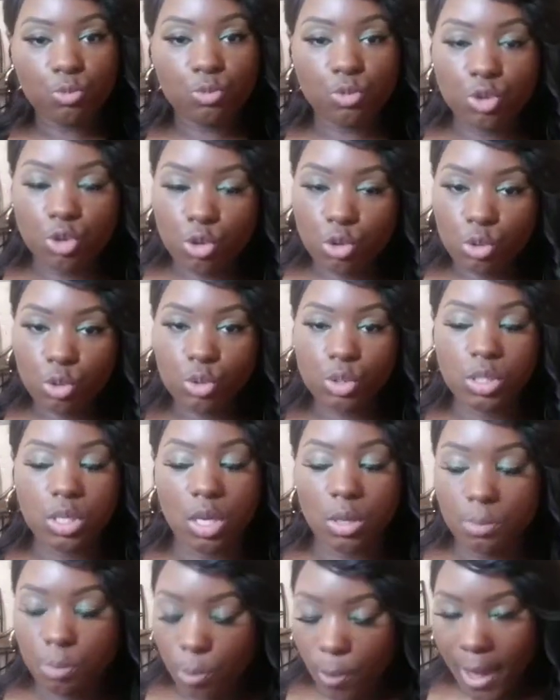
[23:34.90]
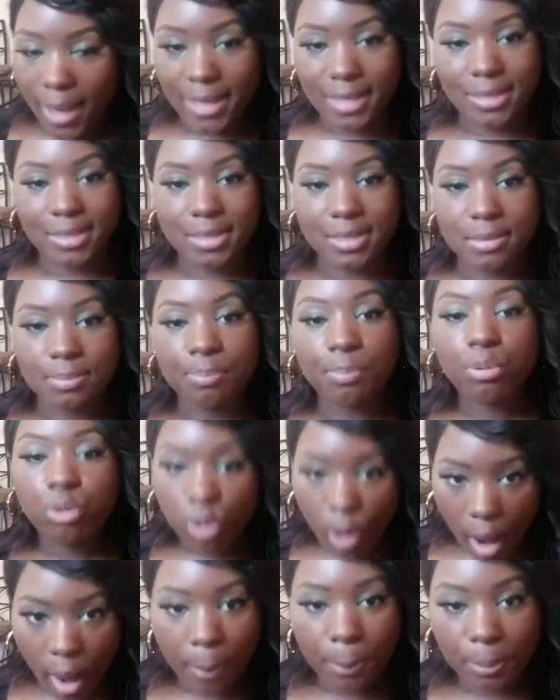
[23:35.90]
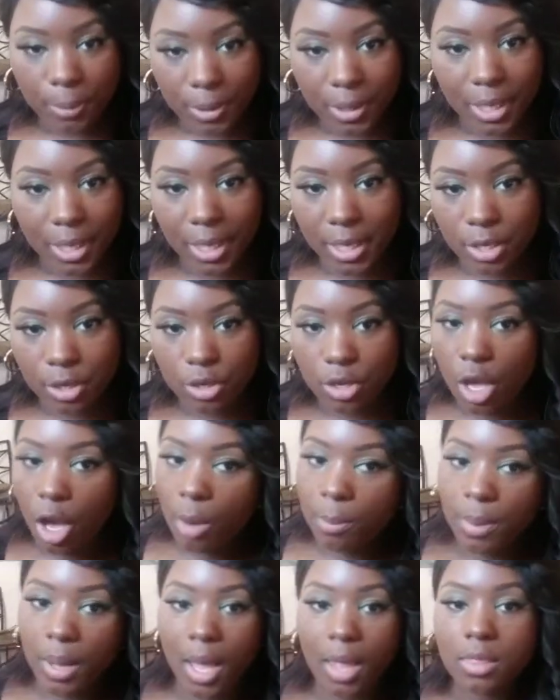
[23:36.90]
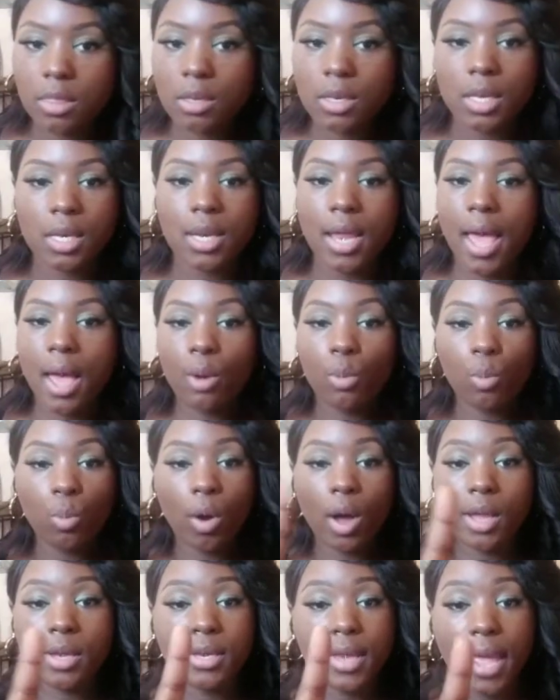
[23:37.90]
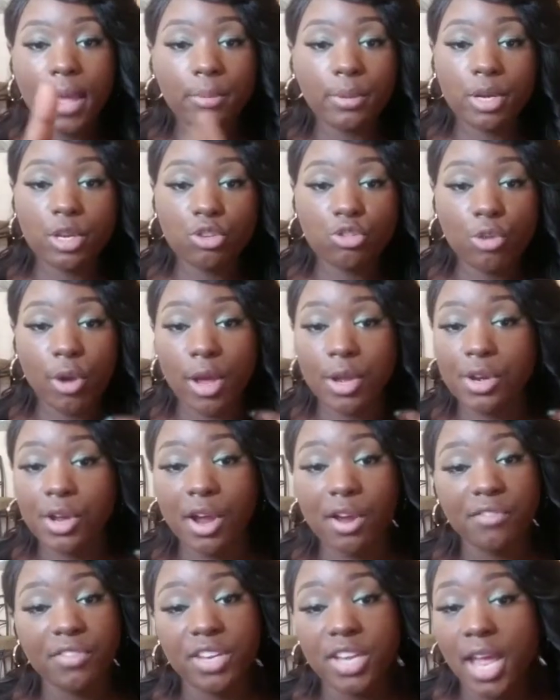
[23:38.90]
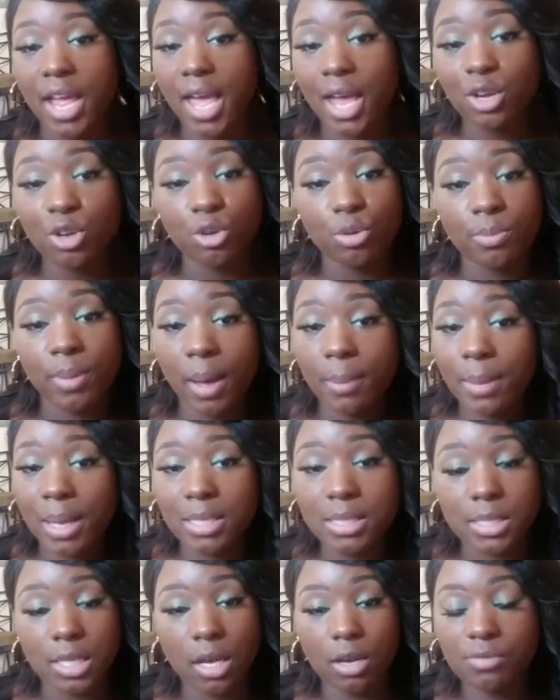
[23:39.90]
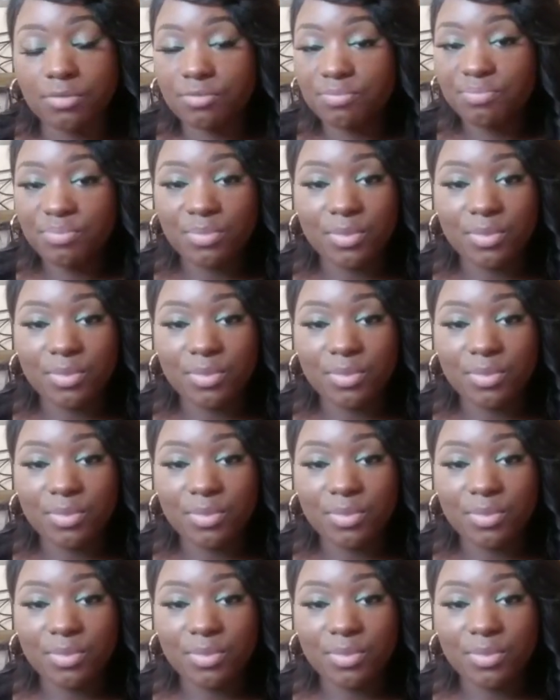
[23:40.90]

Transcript: use the weights properly, you know. But other than that, 1 day with a trainer, every day I do by myself.